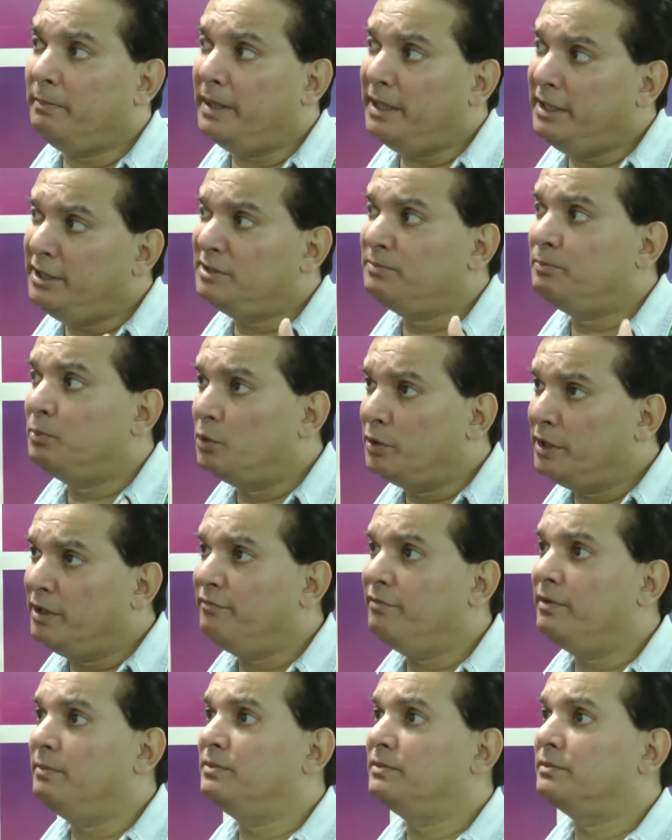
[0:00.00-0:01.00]
many sporting
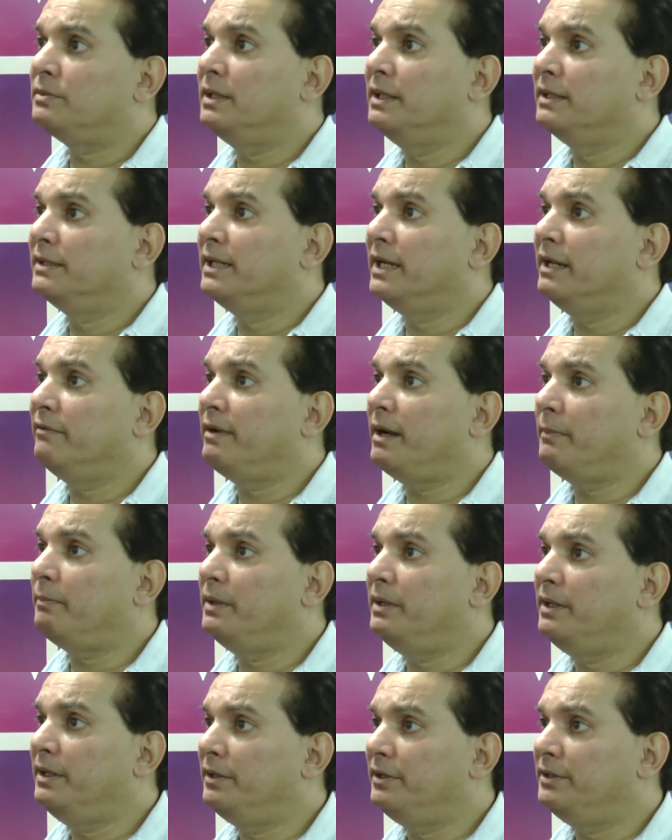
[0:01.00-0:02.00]
films that have
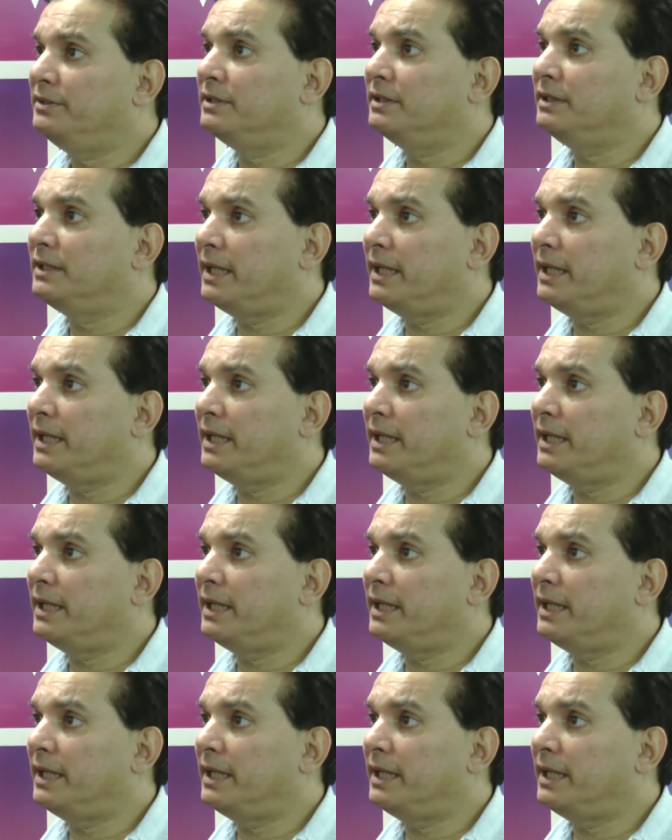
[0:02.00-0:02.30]
happened in recent